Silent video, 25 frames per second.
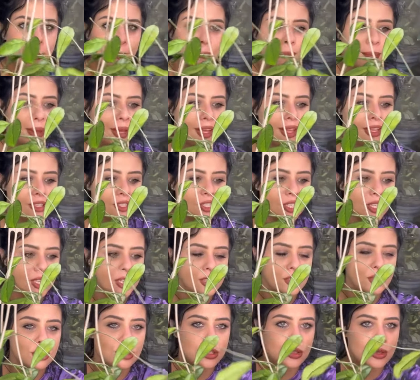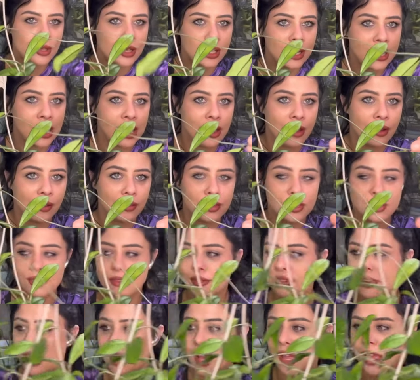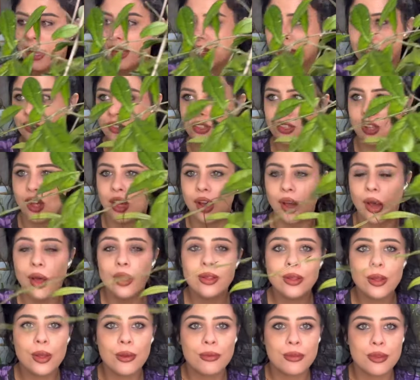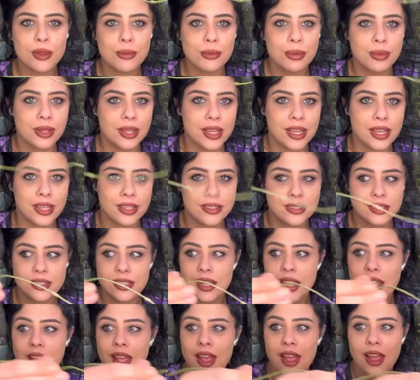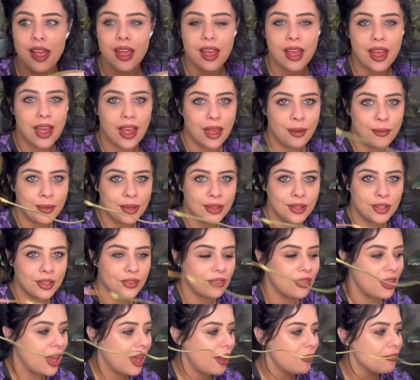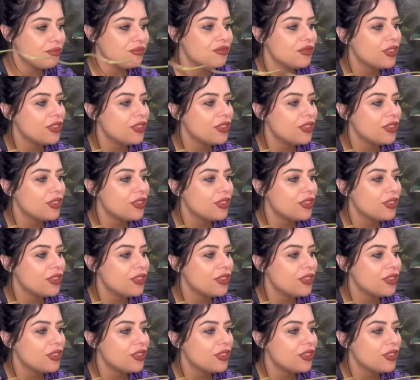But she is shooting out vines all over the place. I mean, look at that.